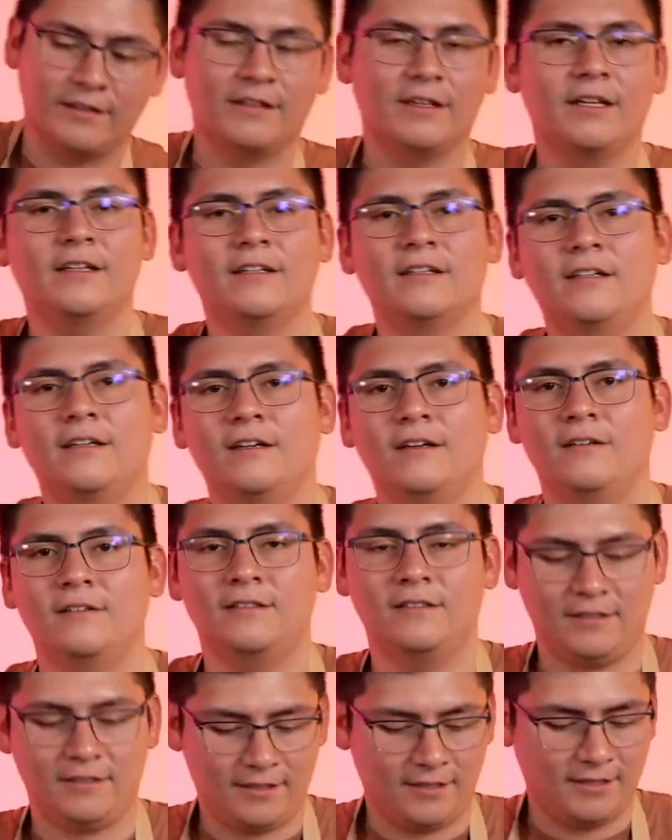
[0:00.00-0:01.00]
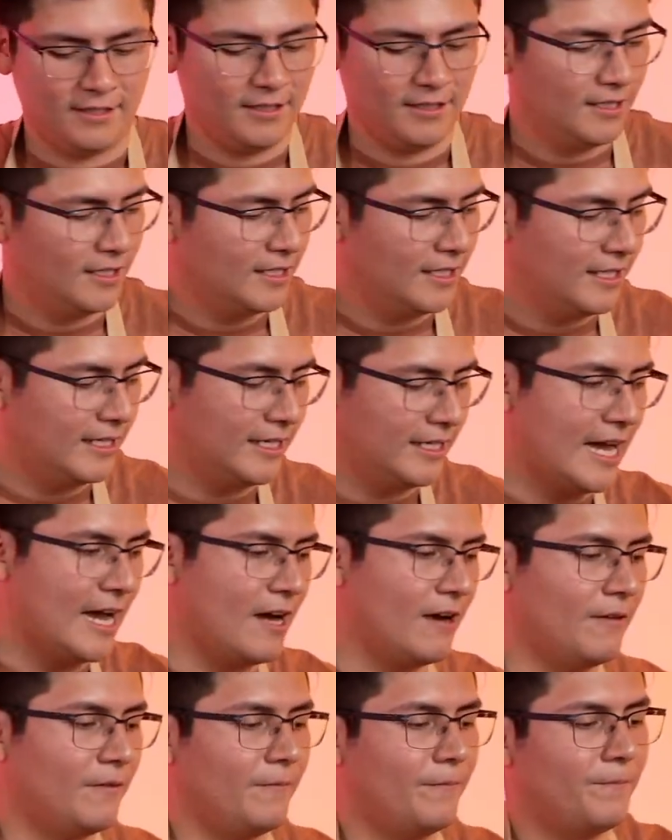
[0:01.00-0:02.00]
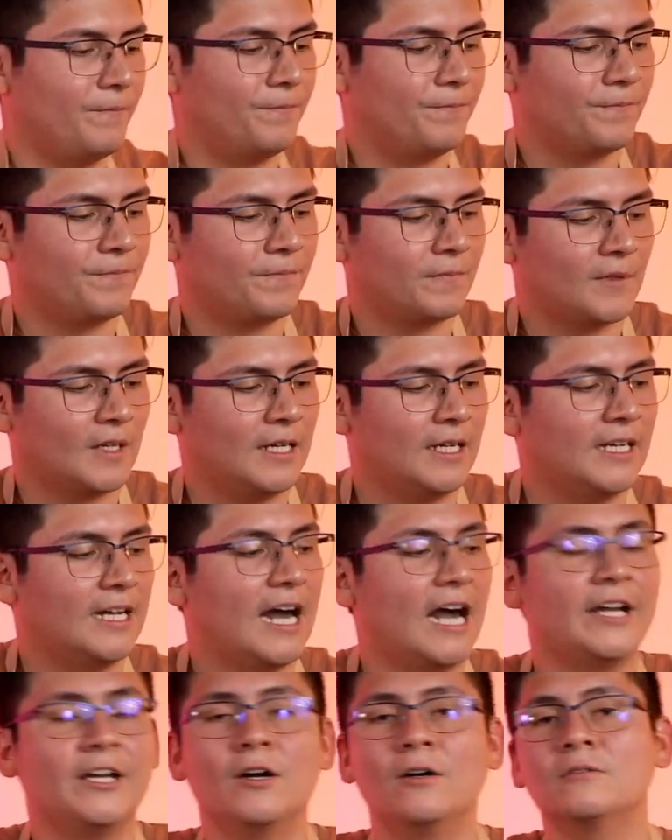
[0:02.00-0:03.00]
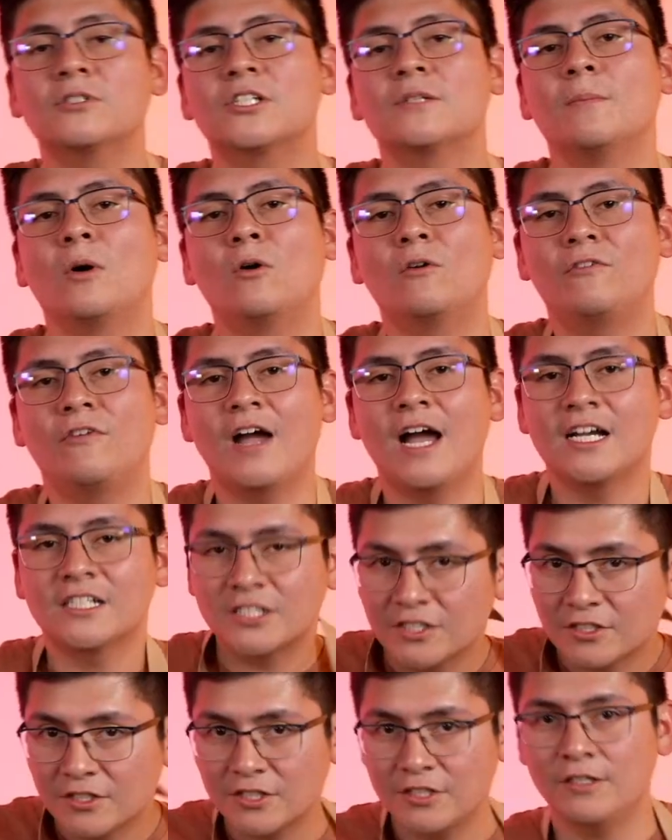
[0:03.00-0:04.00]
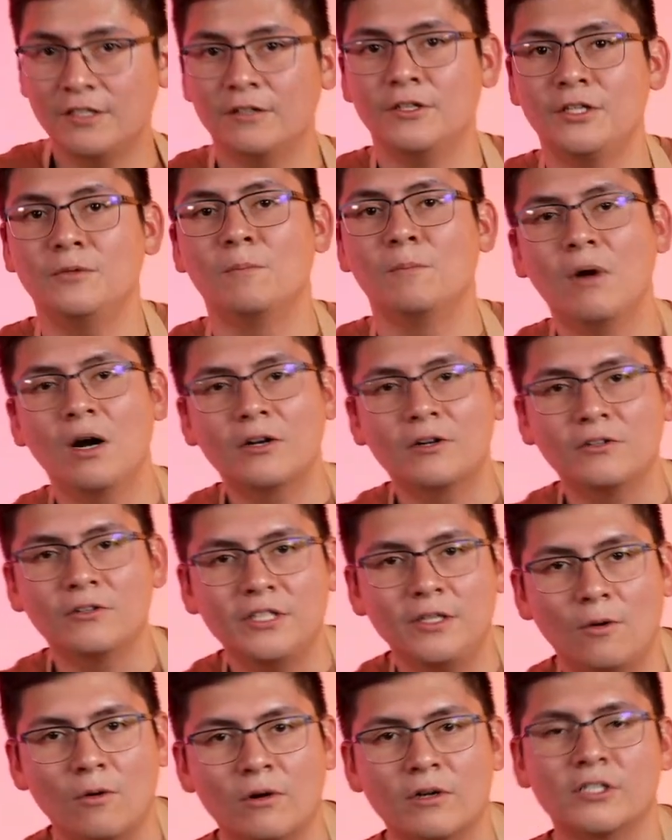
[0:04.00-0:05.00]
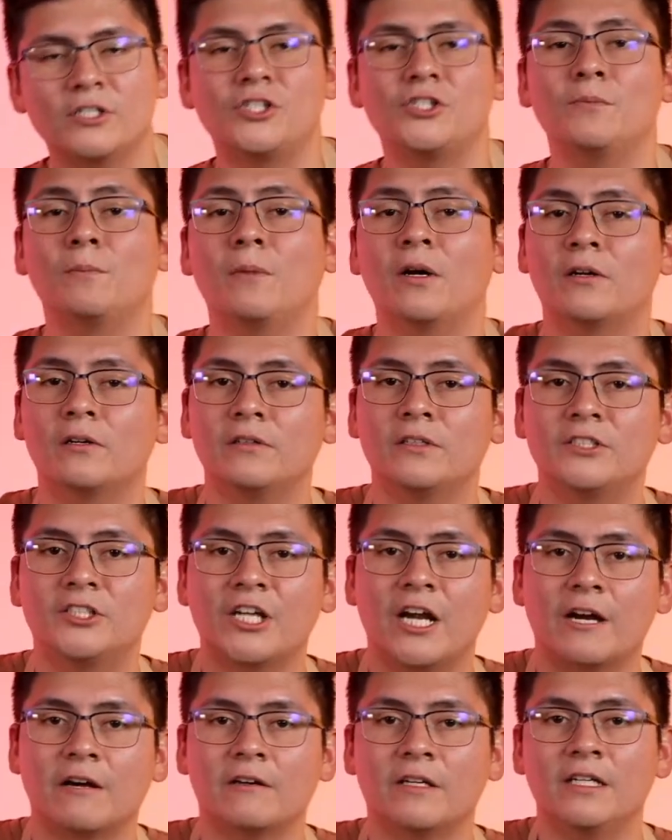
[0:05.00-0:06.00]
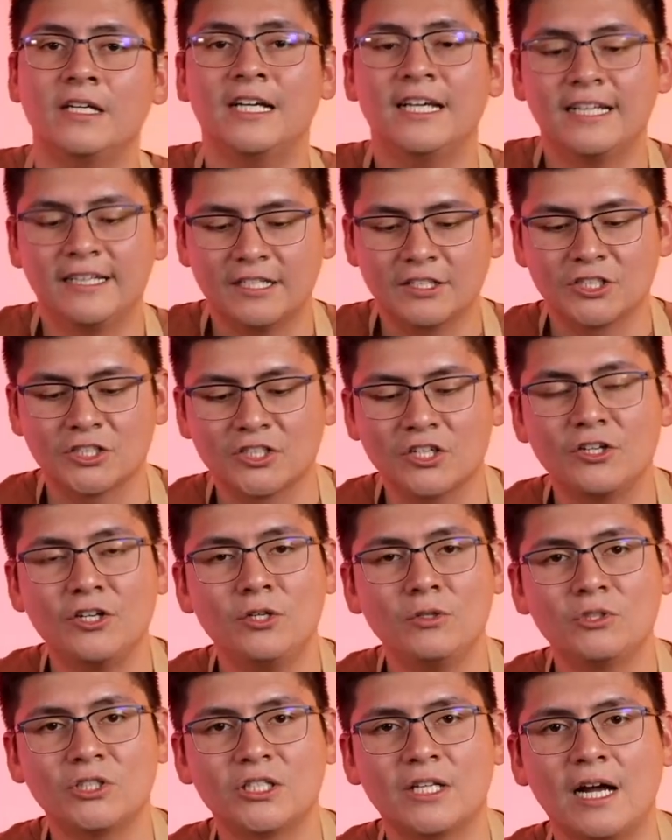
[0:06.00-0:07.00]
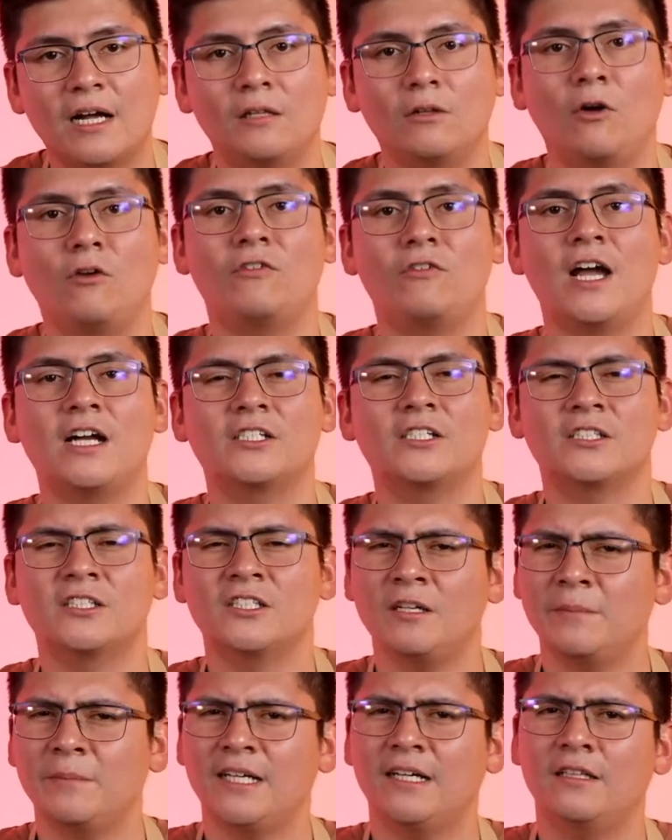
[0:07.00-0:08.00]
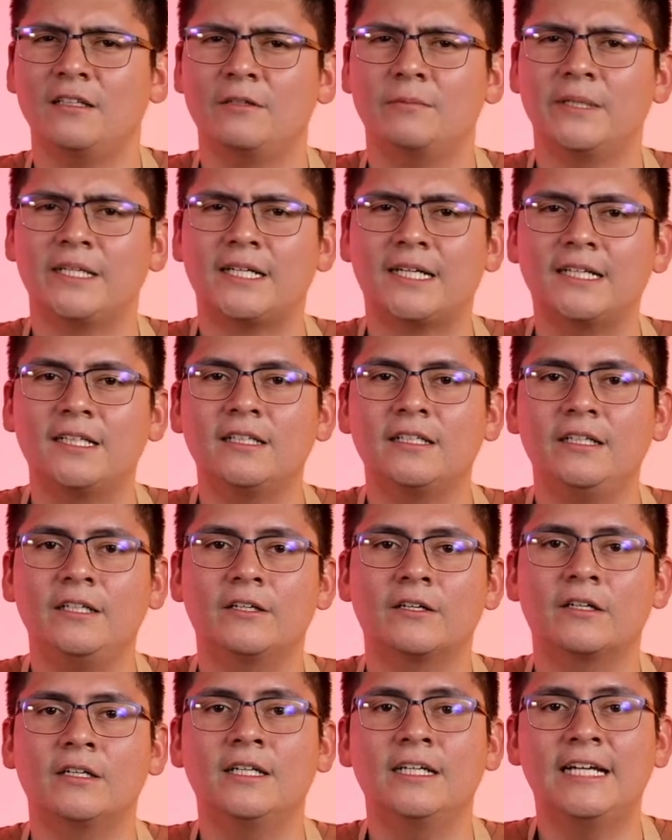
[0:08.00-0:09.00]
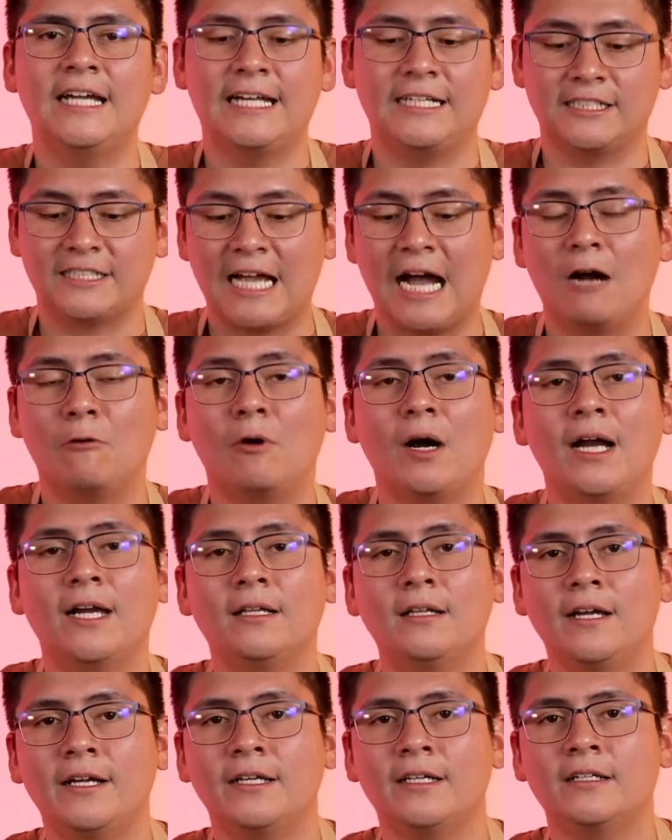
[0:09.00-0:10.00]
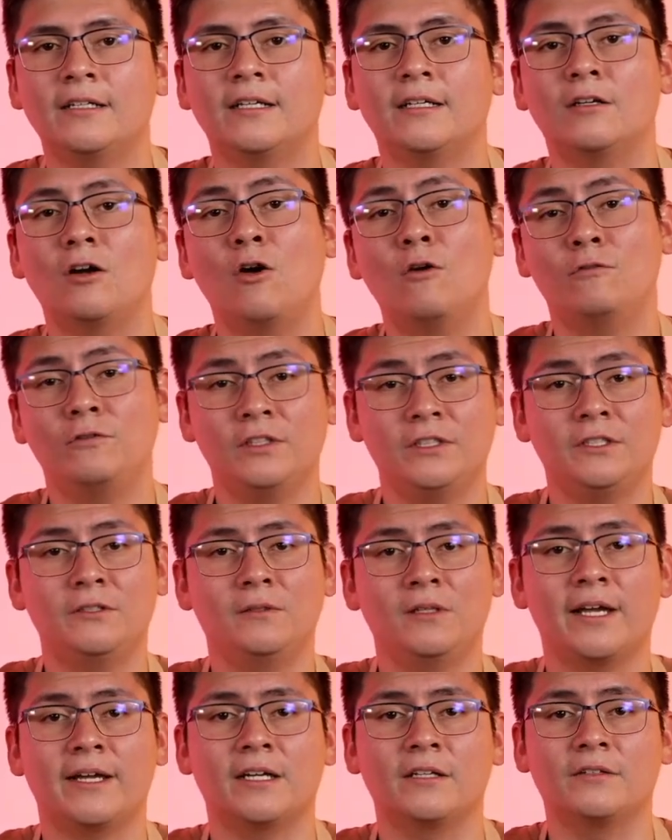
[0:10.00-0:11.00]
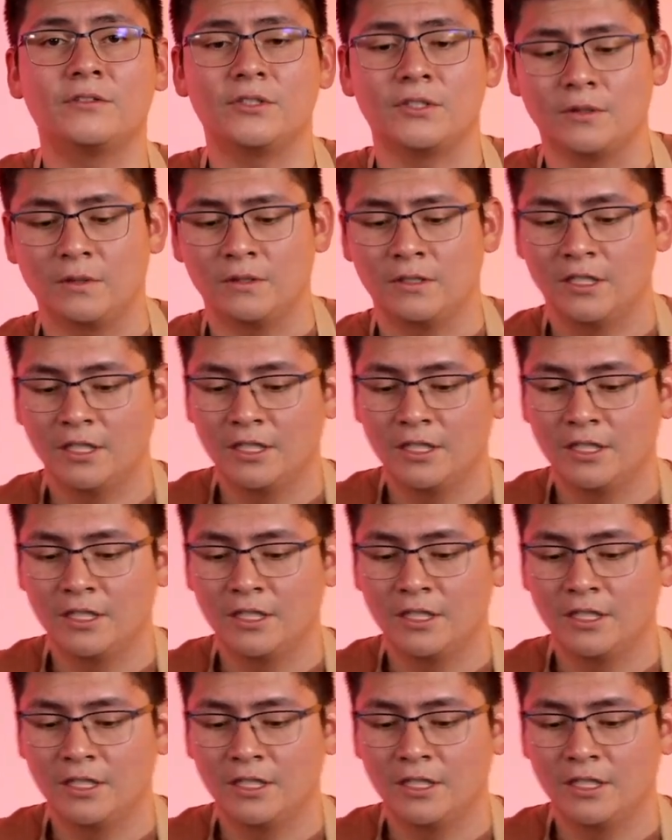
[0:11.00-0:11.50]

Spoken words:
There you go. Now, I know some old fashions, you muddle the orange, you muddle the cherry. This is a new style old fashioned, something a little bit cleaner, and it's how I like it, and hopefully you like it too.